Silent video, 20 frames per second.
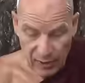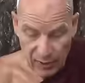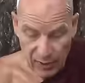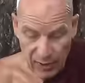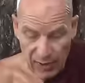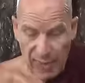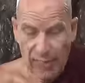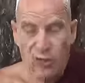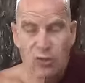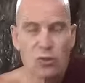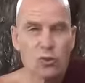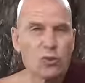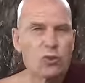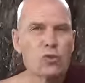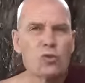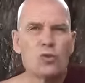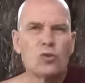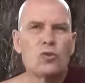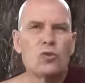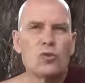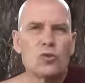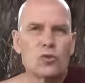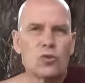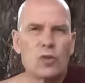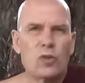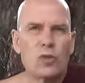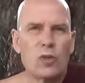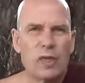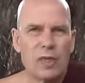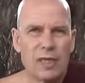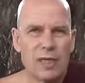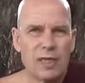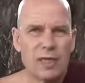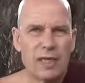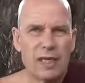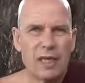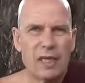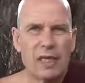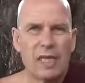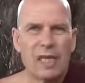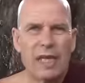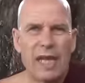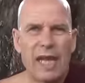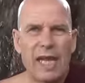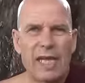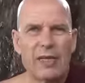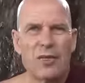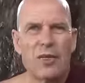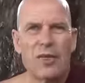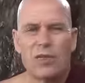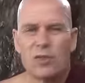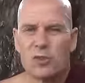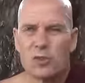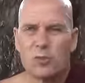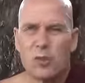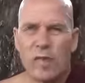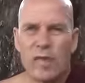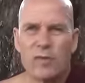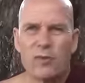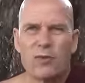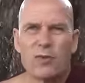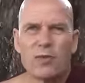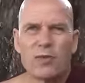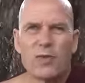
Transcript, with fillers: one can use to, to quit uh, alcohol and tobacco?